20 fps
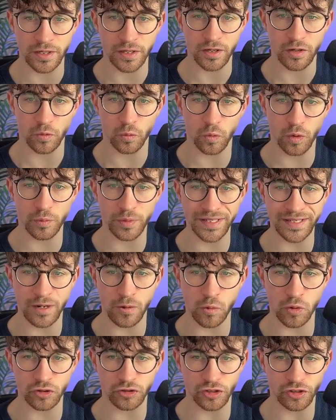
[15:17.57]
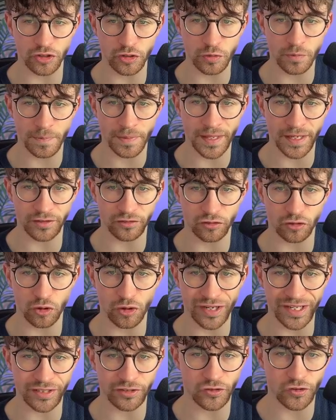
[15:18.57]
what we now want to do is
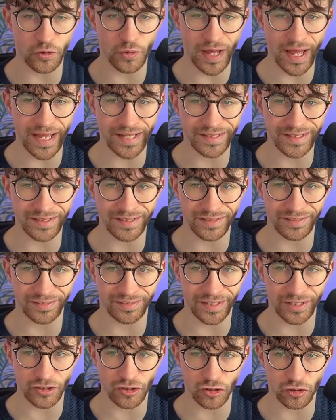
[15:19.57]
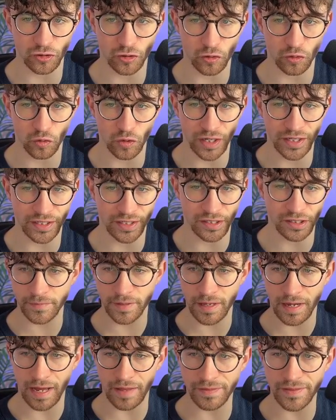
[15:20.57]
go into edit section right here.
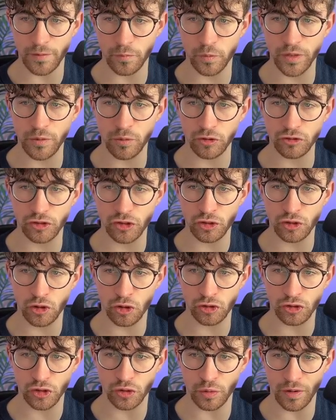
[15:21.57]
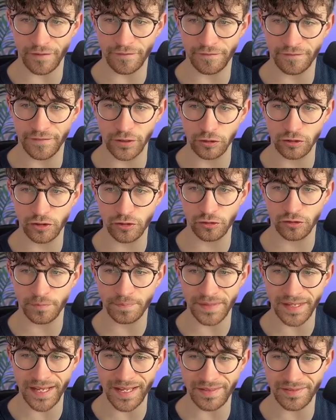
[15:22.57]
And then we want to go to filters
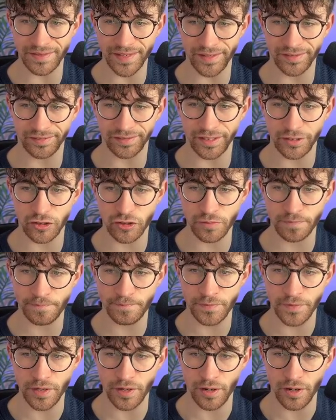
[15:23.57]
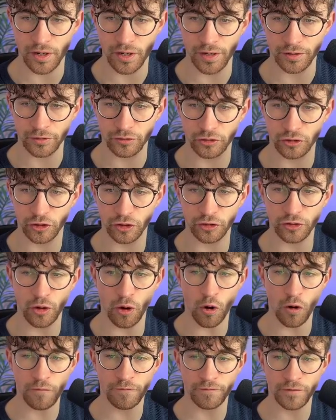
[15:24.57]
in this section, turn
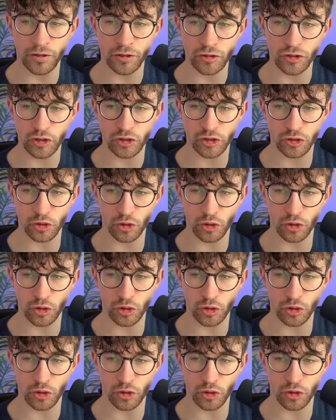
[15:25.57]
off show